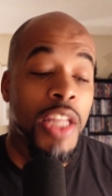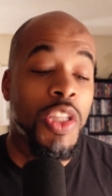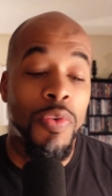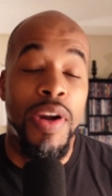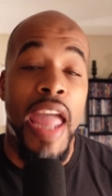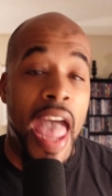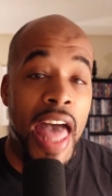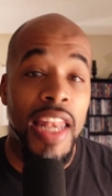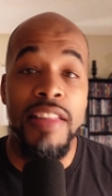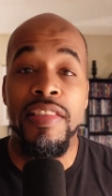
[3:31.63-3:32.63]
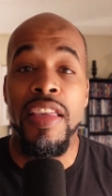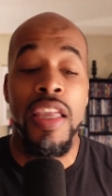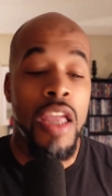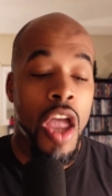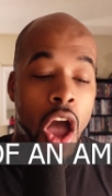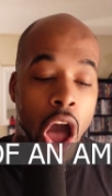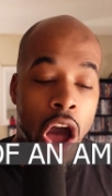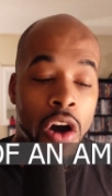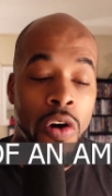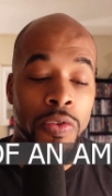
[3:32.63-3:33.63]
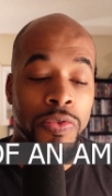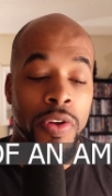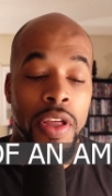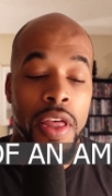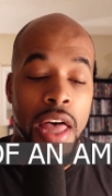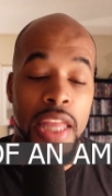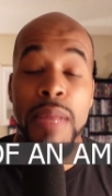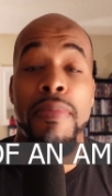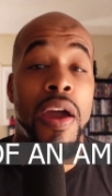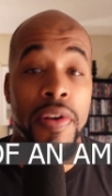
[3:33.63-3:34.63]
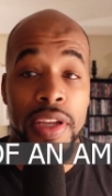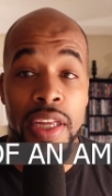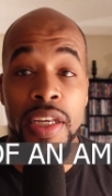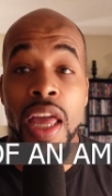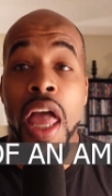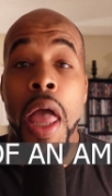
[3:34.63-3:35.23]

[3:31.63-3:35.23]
the reality of an American